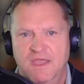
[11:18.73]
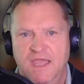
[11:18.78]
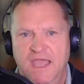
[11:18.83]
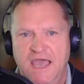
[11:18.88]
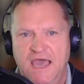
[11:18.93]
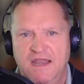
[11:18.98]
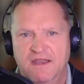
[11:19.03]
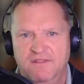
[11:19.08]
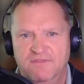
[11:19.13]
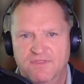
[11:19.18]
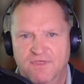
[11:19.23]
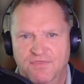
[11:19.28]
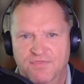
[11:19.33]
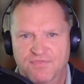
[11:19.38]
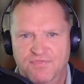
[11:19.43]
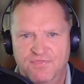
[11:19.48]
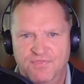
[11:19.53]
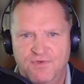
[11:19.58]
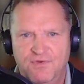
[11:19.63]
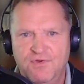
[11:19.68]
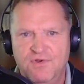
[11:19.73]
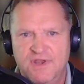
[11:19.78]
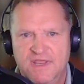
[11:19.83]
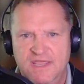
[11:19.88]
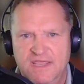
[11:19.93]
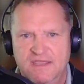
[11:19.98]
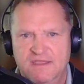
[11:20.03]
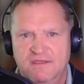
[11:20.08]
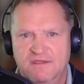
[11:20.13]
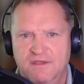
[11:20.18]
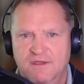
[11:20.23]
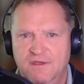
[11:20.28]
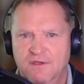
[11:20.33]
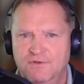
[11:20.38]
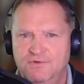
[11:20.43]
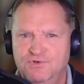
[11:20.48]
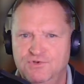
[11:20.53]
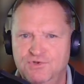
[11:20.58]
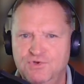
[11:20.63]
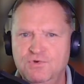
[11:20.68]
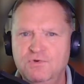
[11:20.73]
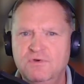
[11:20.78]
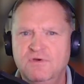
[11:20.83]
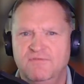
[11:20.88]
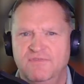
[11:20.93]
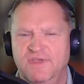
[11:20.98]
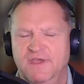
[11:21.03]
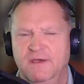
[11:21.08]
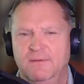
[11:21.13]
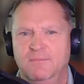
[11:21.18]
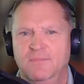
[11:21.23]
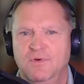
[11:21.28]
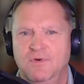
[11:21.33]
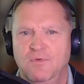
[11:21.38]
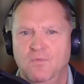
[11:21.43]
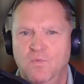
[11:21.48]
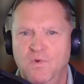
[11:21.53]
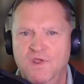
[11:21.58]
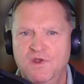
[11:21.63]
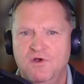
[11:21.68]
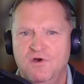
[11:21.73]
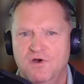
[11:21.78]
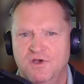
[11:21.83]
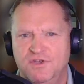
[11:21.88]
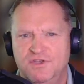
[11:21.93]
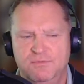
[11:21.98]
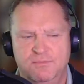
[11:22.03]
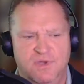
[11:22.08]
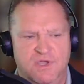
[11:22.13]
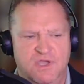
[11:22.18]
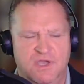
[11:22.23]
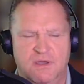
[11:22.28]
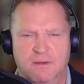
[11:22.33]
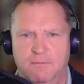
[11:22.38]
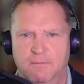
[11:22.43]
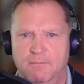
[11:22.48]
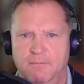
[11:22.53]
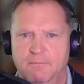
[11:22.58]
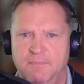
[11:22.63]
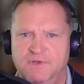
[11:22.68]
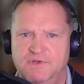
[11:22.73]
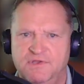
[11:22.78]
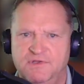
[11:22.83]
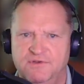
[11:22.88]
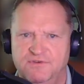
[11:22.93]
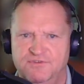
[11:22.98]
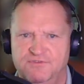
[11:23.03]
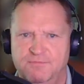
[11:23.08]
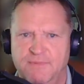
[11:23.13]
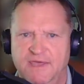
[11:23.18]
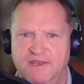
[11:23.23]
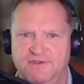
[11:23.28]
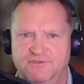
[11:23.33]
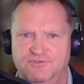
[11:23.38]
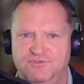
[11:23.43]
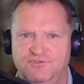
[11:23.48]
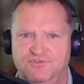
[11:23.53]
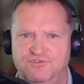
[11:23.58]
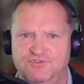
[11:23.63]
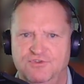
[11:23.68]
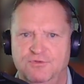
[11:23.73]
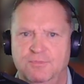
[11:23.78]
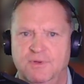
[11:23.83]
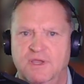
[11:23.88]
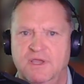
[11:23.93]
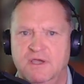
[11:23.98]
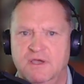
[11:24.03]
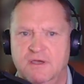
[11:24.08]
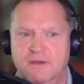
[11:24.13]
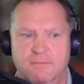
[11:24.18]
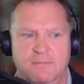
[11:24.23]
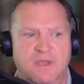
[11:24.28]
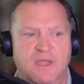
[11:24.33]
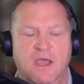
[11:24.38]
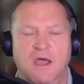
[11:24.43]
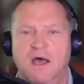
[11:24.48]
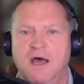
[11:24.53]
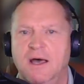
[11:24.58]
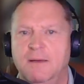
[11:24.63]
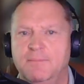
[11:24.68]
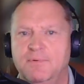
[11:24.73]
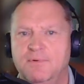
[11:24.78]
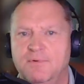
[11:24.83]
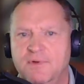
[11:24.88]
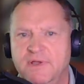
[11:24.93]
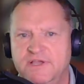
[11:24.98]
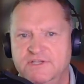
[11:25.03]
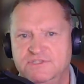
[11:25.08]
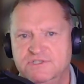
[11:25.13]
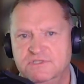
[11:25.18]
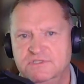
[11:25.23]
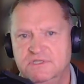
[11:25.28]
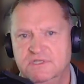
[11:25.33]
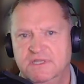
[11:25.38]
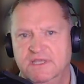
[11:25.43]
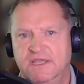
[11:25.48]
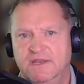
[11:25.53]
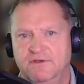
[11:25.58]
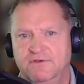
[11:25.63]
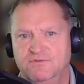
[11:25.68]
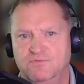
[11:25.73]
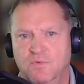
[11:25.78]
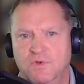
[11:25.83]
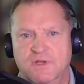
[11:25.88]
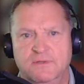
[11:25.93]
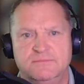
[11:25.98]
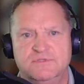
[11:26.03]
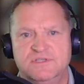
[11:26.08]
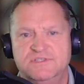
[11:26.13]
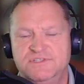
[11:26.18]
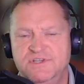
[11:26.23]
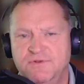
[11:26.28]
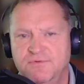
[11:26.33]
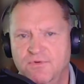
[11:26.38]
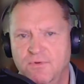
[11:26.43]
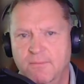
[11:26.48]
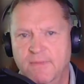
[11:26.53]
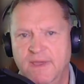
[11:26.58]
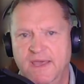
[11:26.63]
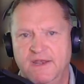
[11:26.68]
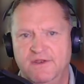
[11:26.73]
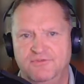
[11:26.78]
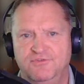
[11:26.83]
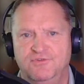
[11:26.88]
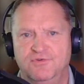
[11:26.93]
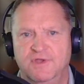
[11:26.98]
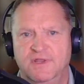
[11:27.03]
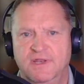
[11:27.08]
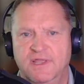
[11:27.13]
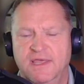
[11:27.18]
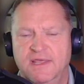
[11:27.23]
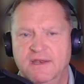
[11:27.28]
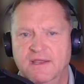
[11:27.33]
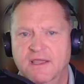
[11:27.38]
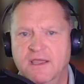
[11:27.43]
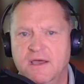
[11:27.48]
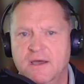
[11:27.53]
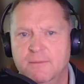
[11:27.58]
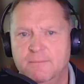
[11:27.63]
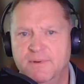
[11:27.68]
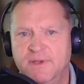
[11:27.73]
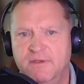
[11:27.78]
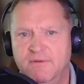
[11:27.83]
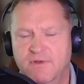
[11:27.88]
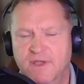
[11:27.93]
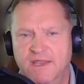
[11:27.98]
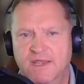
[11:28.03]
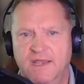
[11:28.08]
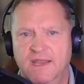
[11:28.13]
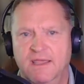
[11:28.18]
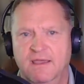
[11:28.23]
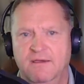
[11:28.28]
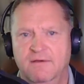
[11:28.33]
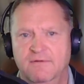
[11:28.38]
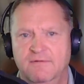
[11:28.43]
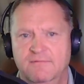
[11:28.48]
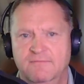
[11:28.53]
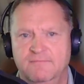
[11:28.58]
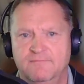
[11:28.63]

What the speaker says: Out of the 30, 2 of them went on to become materials managers, to become operations leaders. One of them's a general manager at a company right now.